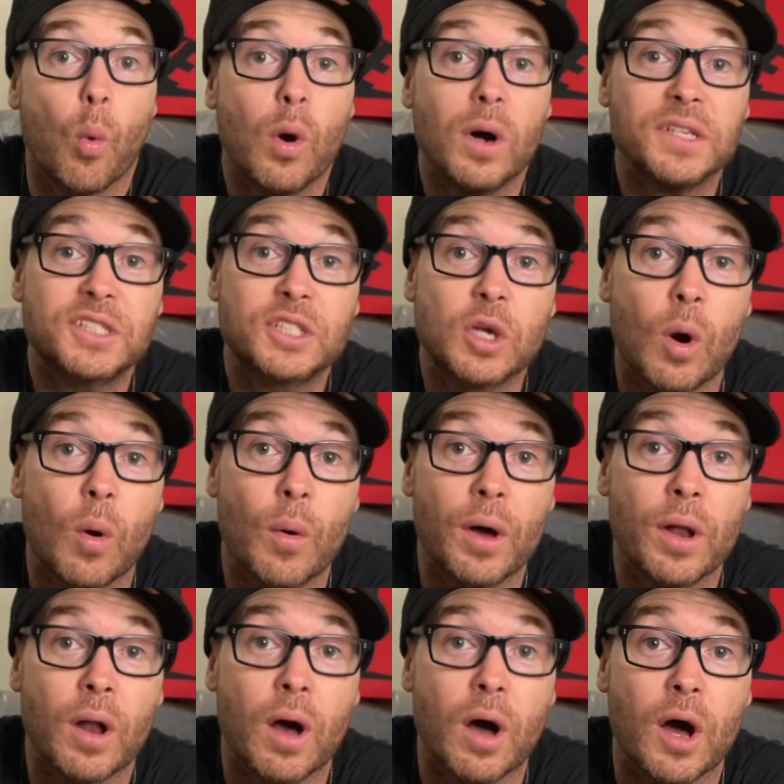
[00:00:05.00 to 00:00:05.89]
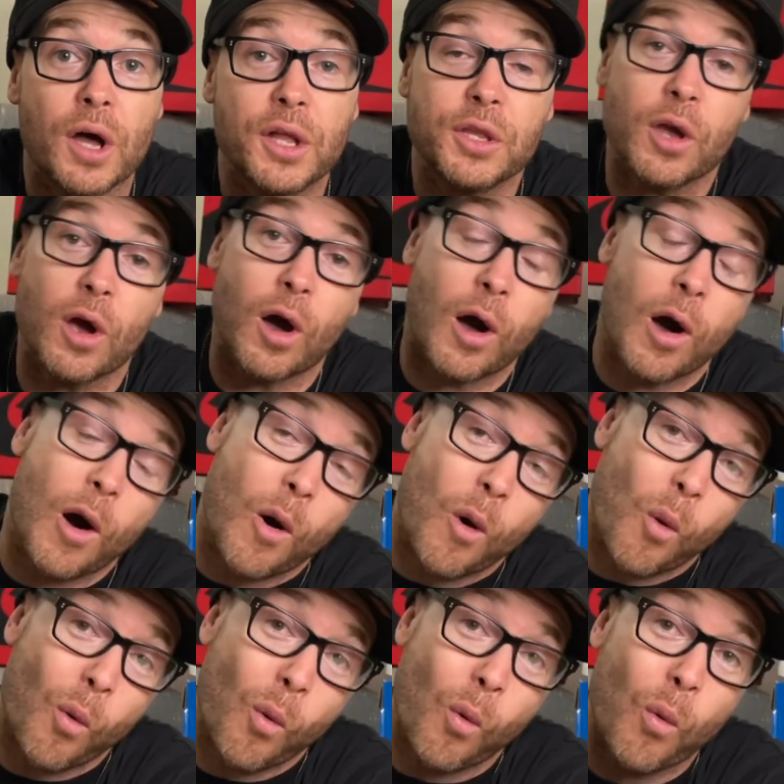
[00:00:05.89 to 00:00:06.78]
What's going on,
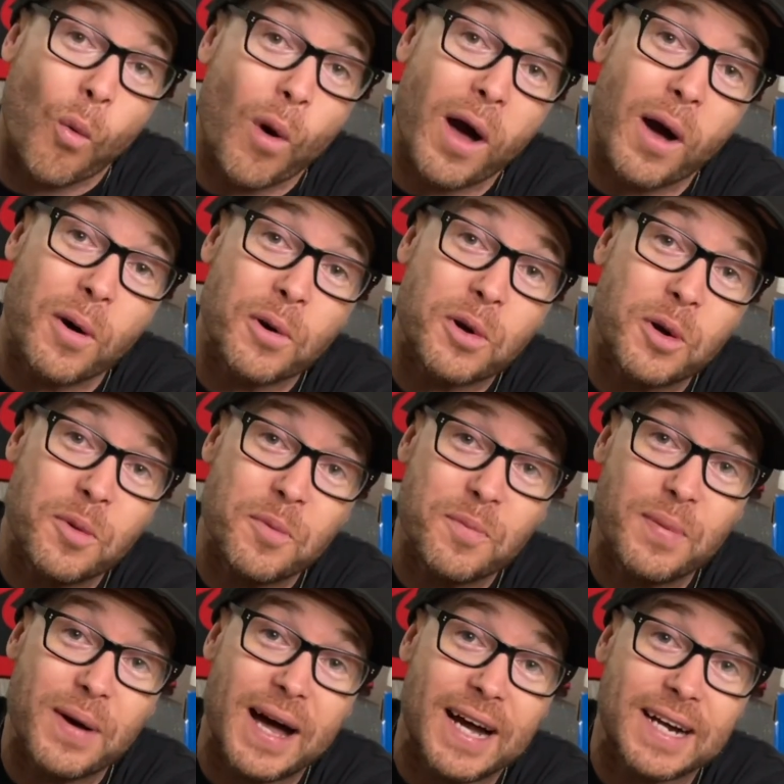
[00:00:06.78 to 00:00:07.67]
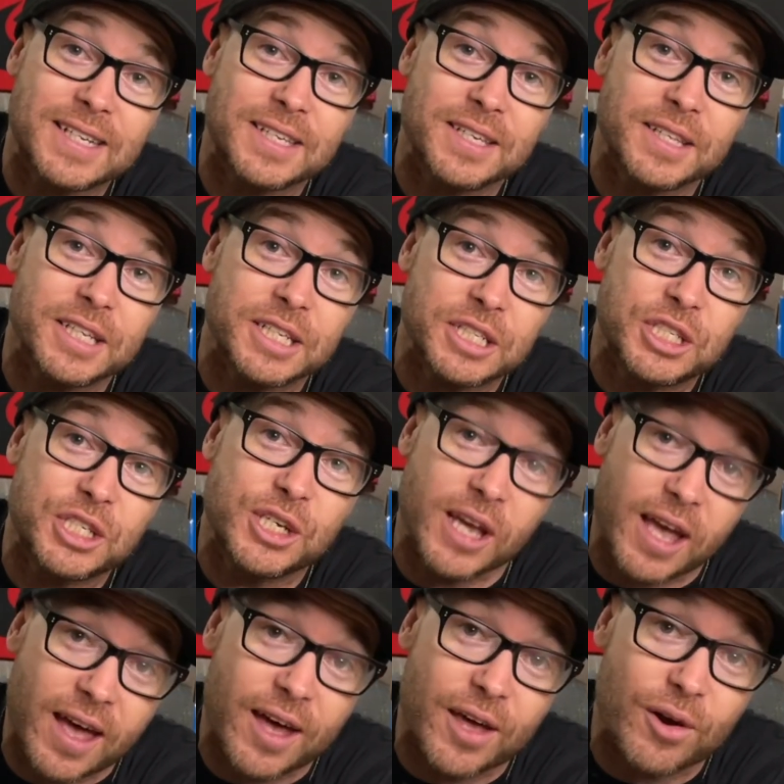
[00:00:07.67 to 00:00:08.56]
y'all? Welcome back to the
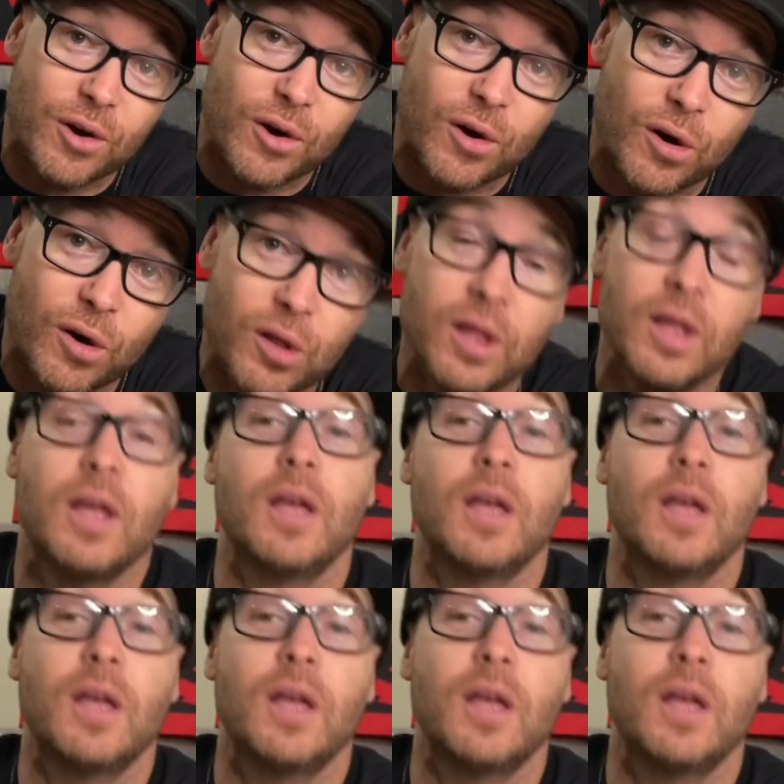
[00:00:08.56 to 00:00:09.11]
channel,